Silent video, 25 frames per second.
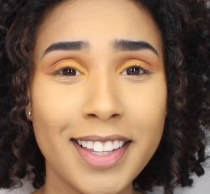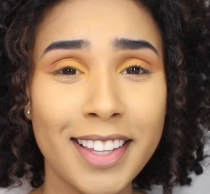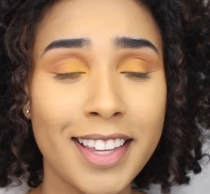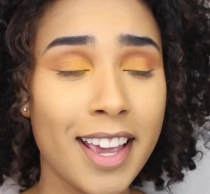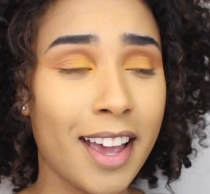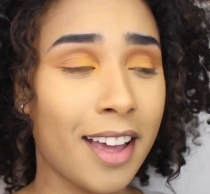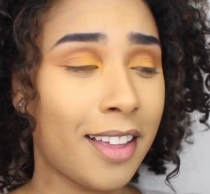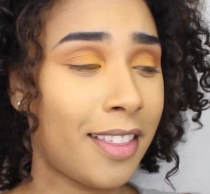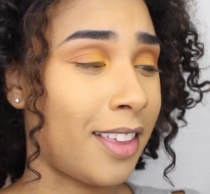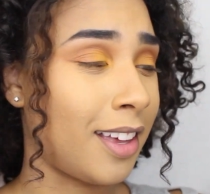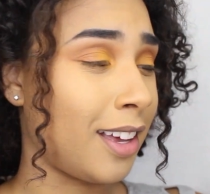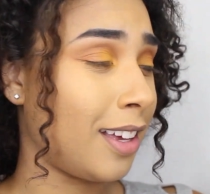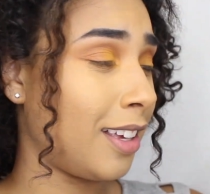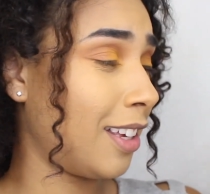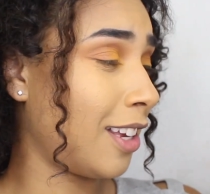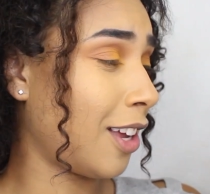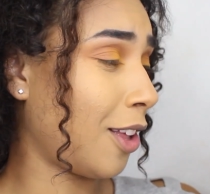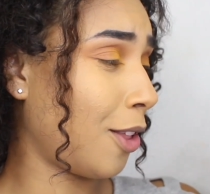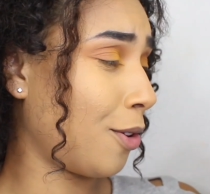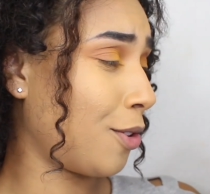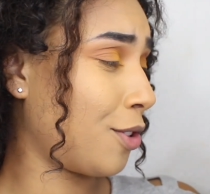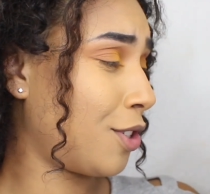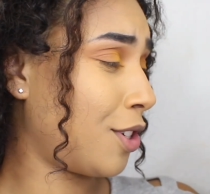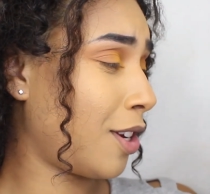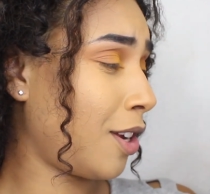Yeah, that
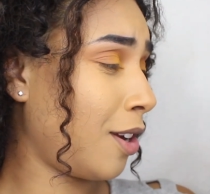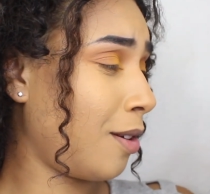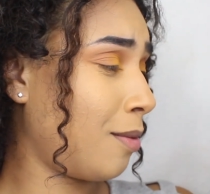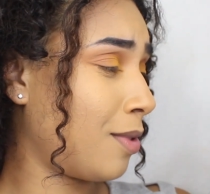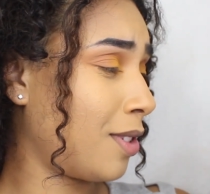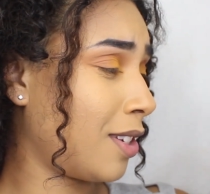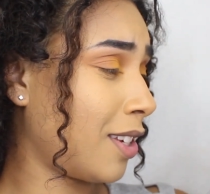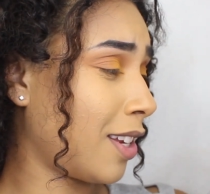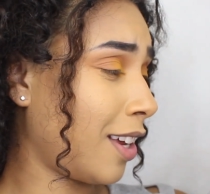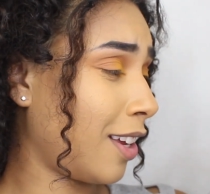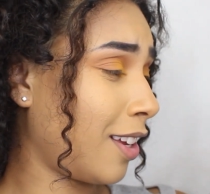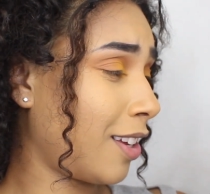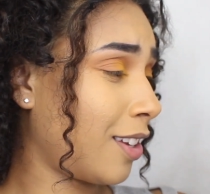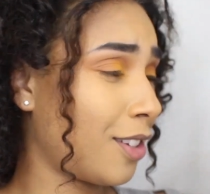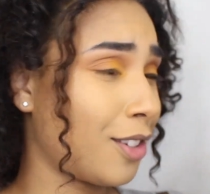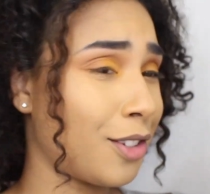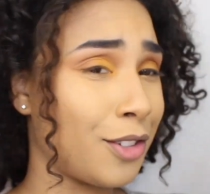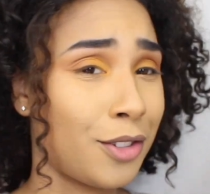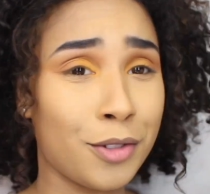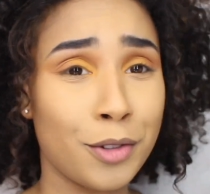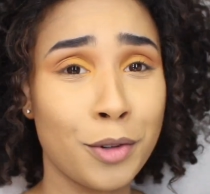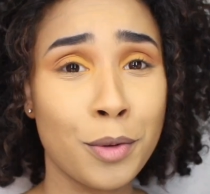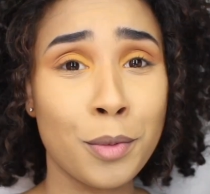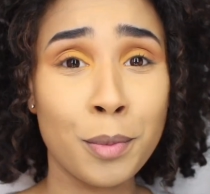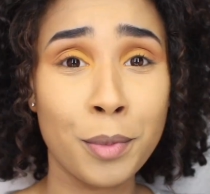yellow shade was like
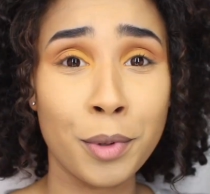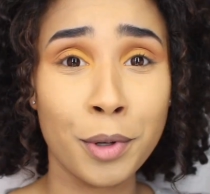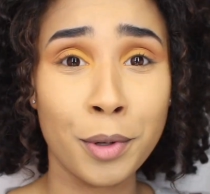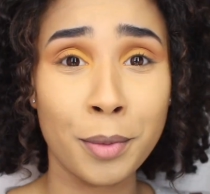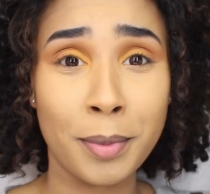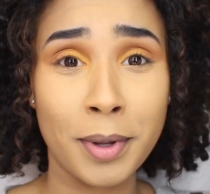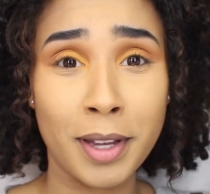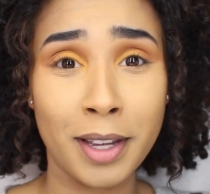super